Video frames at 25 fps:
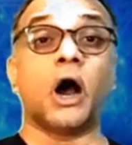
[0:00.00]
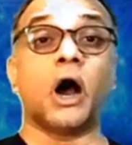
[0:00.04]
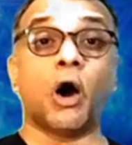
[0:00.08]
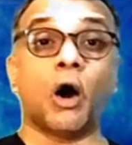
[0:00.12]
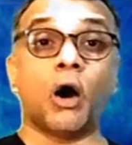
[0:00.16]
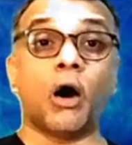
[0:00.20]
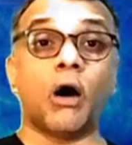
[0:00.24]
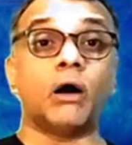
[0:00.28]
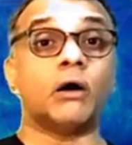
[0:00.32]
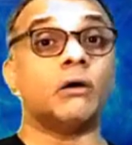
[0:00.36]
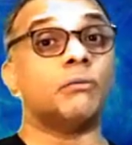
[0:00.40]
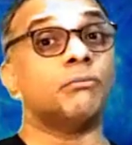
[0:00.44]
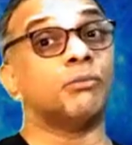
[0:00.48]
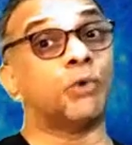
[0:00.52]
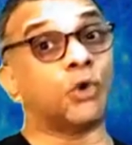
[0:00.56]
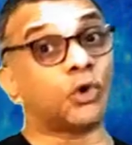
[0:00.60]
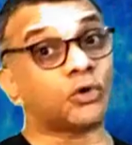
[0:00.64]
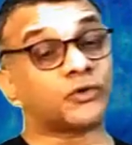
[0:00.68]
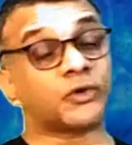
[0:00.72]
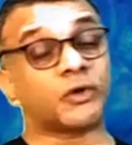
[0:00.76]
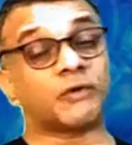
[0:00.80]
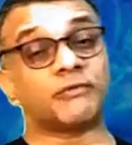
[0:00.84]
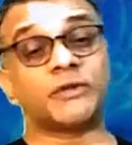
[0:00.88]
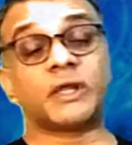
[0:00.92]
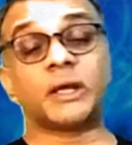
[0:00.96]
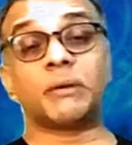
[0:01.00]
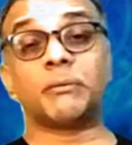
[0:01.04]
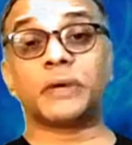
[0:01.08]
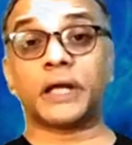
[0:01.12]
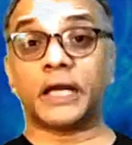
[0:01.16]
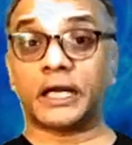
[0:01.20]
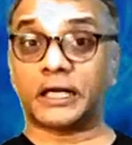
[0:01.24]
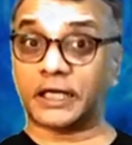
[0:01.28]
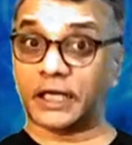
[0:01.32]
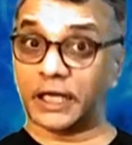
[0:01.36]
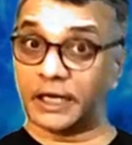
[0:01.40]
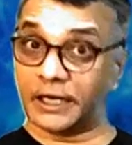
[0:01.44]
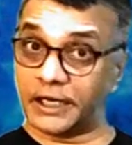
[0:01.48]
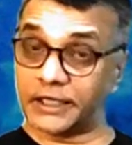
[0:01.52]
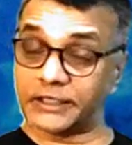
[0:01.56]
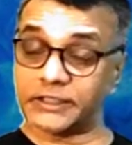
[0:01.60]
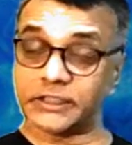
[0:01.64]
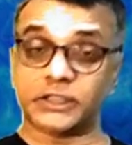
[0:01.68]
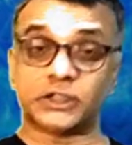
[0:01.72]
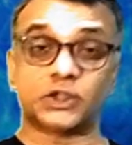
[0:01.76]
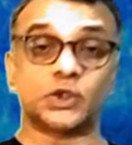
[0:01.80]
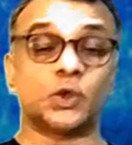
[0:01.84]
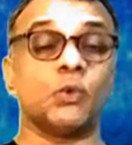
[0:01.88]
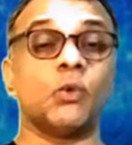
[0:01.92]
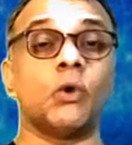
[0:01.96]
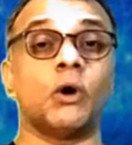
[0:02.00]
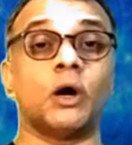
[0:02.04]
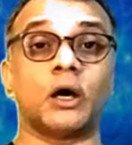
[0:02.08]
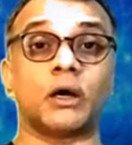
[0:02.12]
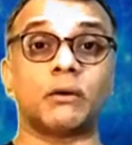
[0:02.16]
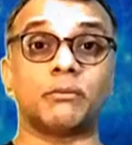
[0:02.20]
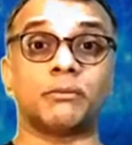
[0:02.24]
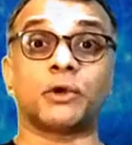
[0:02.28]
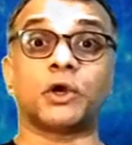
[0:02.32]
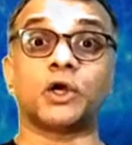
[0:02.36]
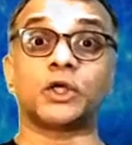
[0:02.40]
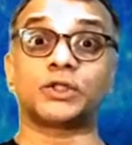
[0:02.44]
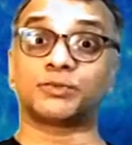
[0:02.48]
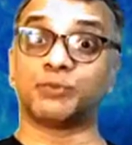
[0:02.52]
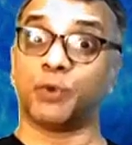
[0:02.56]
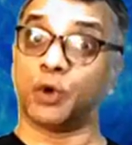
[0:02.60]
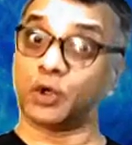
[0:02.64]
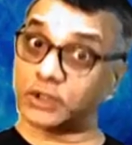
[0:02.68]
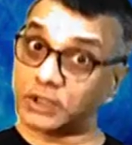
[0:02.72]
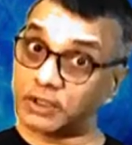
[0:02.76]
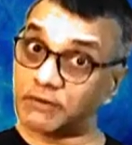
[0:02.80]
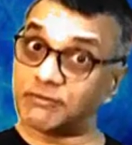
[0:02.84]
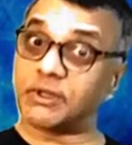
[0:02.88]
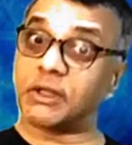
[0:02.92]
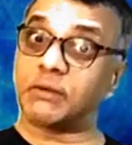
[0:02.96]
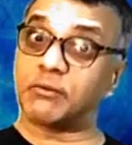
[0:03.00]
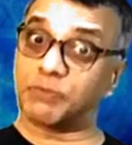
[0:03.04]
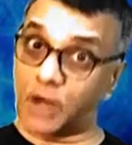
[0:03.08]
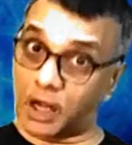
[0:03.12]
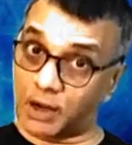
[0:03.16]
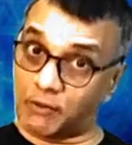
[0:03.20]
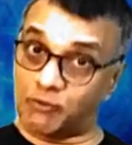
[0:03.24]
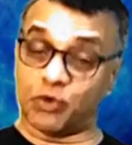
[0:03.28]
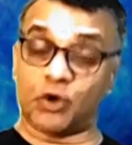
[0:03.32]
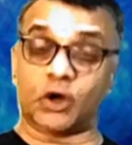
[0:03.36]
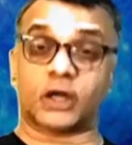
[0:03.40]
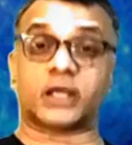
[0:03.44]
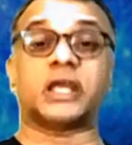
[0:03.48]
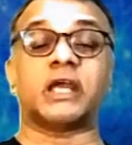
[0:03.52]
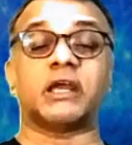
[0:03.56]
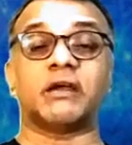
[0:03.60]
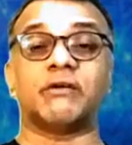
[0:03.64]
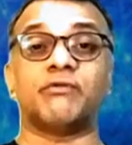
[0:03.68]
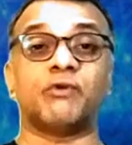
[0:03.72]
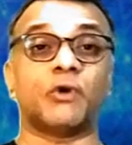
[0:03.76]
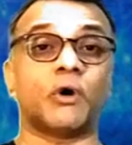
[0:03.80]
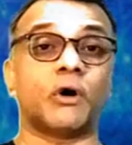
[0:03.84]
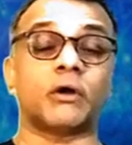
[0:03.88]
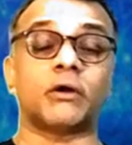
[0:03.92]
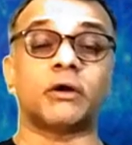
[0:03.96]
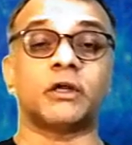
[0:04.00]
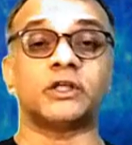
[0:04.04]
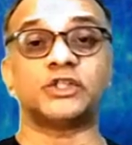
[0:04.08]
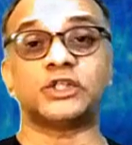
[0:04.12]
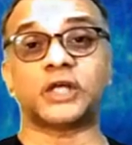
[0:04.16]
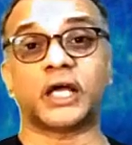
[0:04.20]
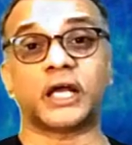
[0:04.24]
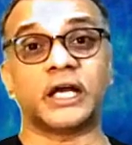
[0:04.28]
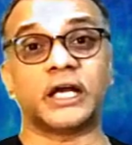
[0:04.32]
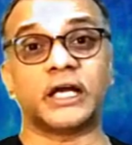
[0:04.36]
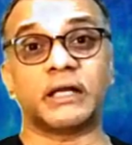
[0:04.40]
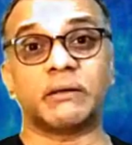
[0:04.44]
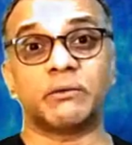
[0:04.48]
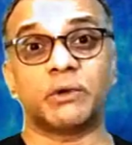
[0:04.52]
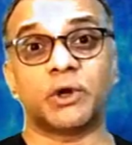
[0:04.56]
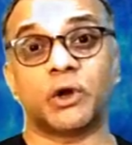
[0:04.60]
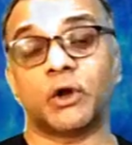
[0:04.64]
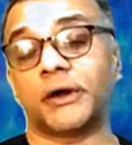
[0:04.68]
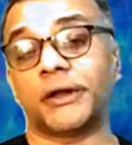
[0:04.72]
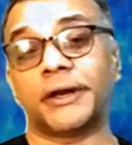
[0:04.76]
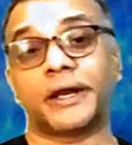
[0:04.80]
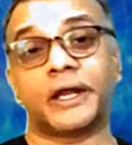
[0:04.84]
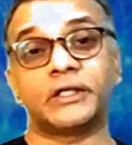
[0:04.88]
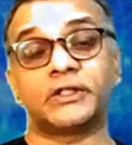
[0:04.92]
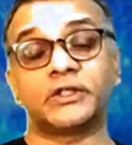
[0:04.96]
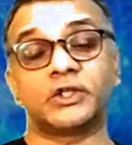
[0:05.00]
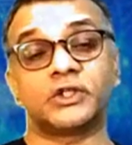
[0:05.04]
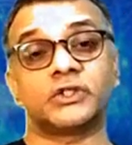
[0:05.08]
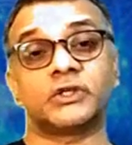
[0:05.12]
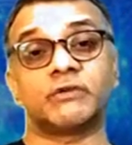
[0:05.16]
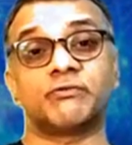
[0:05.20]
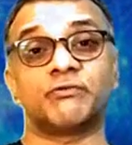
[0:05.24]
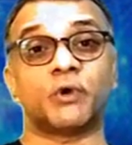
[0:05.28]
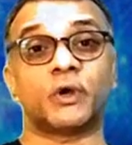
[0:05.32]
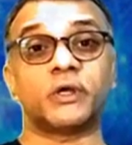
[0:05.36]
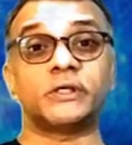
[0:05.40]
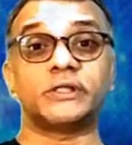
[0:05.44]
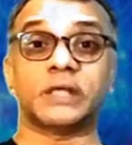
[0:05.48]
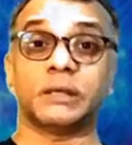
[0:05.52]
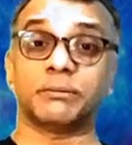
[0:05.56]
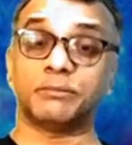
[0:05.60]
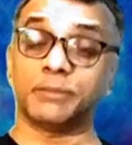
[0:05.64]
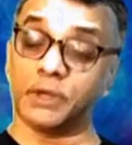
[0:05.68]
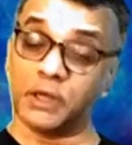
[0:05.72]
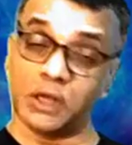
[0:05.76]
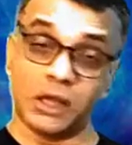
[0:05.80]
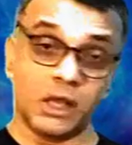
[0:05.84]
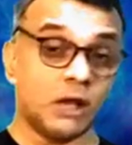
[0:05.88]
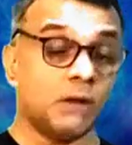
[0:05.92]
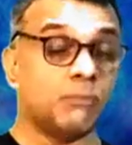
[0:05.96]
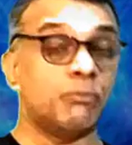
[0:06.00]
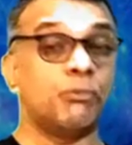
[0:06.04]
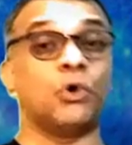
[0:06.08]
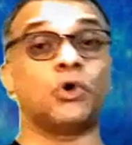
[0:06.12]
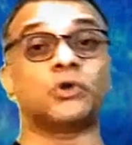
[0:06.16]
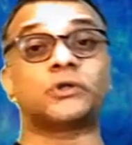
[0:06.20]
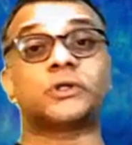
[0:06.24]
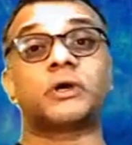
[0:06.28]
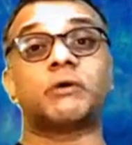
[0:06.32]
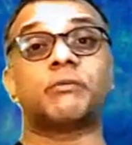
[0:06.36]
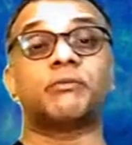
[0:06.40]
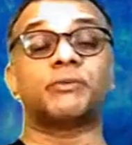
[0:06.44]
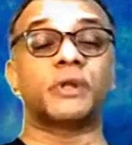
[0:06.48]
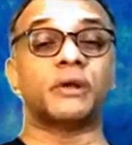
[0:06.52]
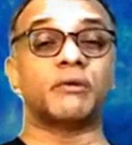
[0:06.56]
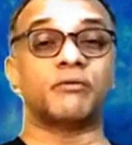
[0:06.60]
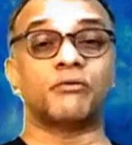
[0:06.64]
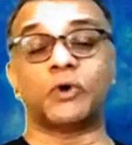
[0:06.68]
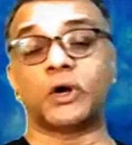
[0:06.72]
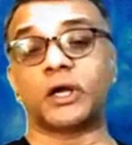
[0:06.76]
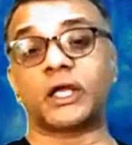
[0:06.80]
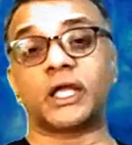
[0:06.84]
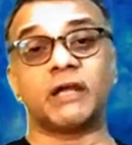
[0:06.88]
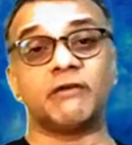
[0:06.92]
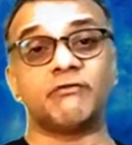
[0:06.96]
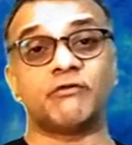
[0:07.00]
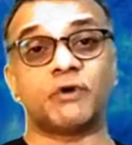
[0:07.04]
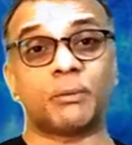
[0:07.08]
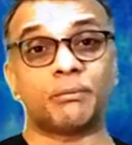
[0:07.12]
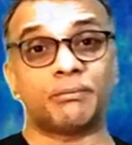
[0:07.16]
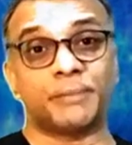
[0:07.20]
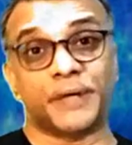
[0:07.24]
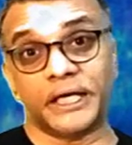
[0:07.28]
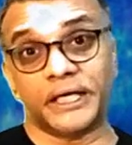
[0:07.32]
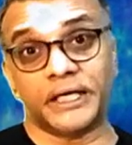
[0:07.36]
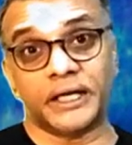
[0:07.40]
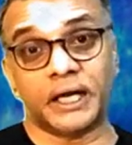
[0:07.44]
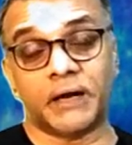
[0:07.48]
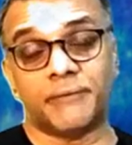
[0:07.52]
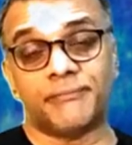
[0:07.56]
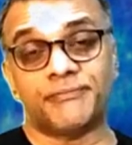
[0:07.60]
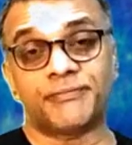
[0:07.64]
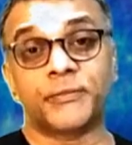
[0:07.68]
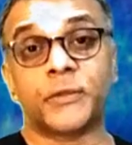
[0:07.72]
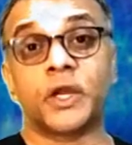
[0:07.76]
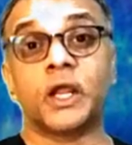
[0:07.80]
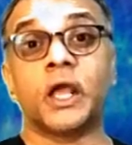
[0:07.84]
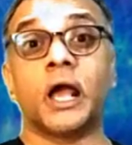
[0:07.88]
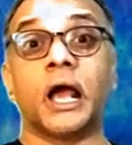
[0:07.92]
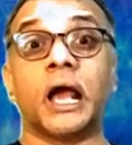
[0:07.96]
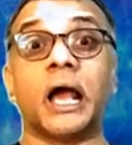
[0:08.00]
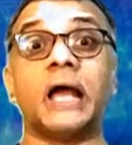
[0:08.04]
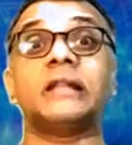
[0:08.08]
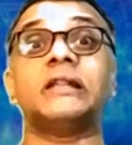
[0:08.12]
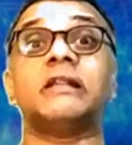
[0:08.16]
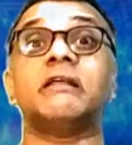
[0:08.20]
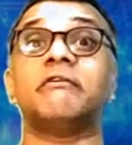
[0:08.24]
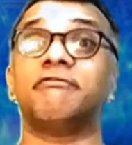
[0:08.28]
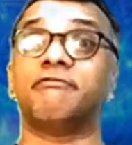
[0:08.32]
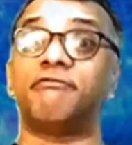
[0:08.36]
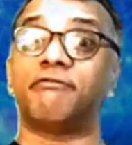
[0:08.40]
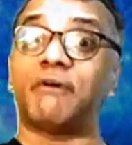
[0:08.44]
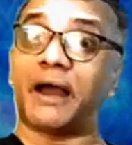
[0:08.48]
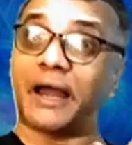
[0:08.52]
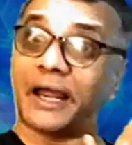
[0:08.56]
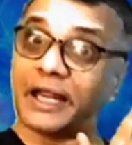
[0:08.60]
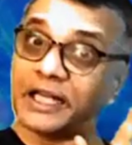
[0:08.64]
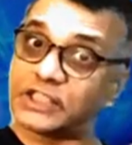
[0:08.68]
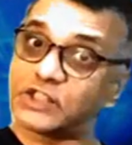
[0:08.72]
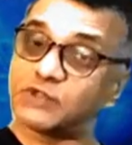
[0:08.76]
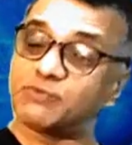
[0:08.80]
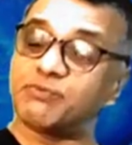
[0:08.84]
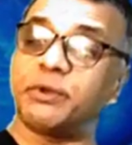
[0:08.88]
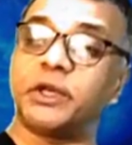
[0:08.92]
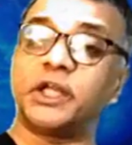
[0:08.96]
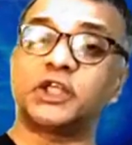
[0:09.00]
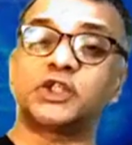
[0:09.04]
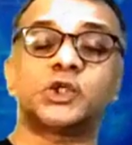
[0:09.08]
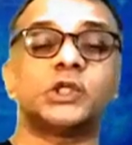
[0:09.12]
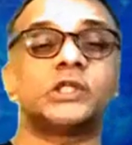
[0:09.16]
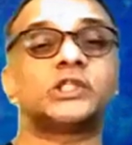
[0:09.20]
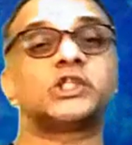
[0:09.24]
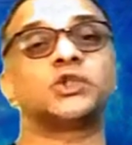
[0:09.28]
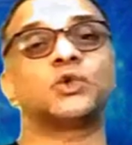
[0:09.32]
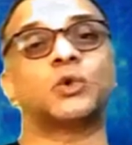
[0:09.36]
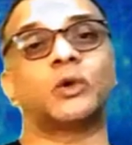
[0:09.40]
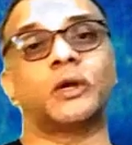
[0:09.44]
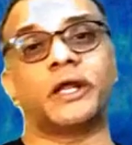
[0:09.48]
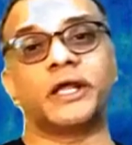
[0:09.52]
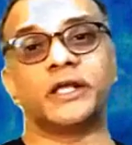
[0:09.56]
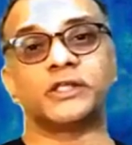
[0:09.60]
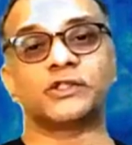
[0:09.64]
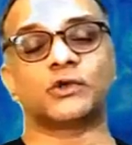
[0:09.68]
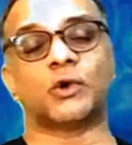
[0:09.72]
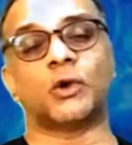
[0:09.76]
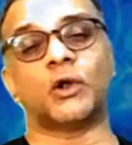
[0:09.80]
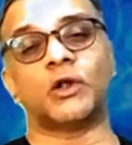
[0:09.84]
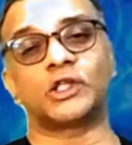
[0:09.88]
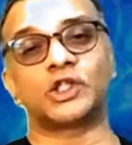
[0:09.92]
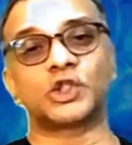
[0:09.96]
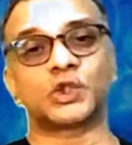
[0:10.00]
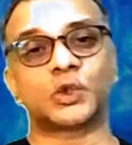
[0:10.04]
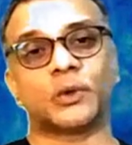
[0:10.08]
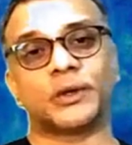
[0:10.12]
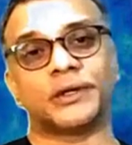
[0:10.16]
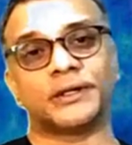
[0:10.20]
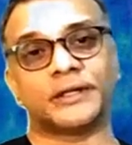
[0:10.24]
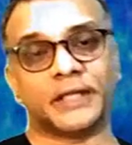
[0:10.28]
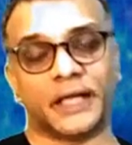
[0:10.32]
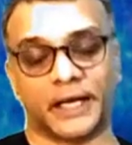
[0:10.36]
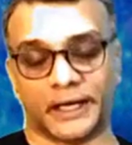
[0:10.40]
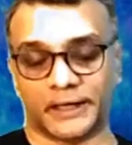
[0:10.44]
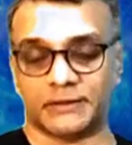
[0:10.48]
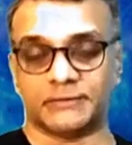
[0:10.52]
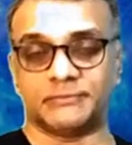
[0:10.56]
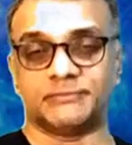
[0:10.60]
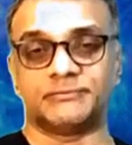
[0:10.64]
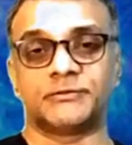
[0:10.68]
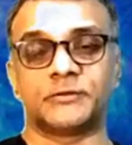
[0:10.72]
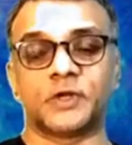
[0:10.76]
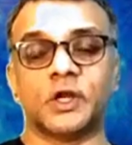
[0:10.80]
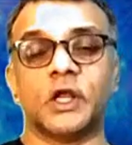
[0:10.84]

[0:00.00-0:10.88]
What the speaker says: Or both of them get connected to work because both of them are working for a charitable organization. For example, both of them working for PETA, and they find spiritual solace also in that.